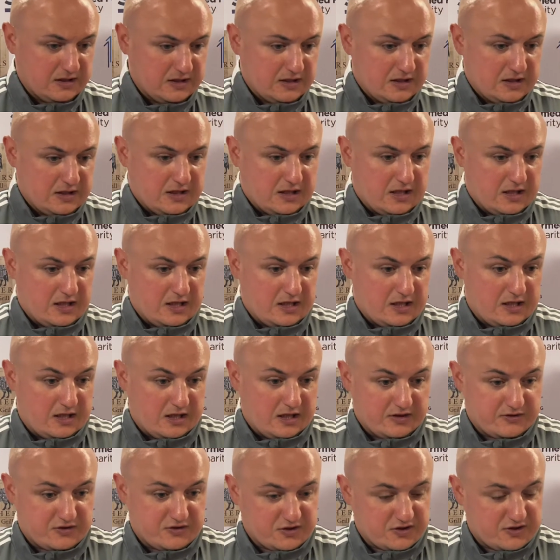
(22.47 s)
I
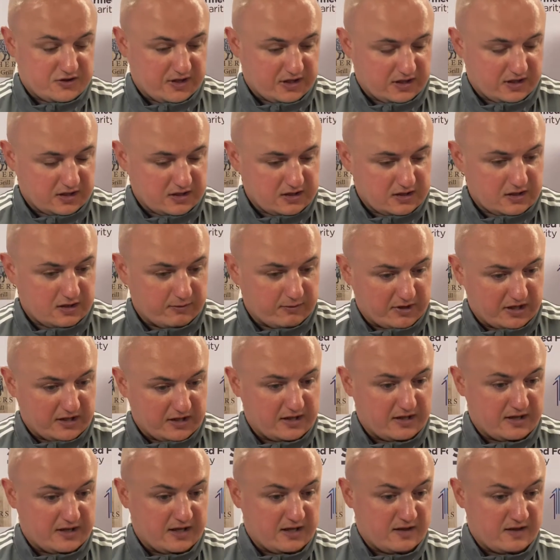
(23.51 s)
just think coming in at the
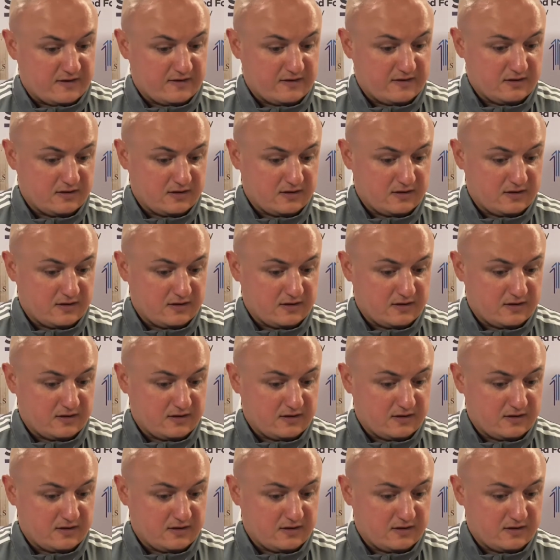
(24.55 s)
end,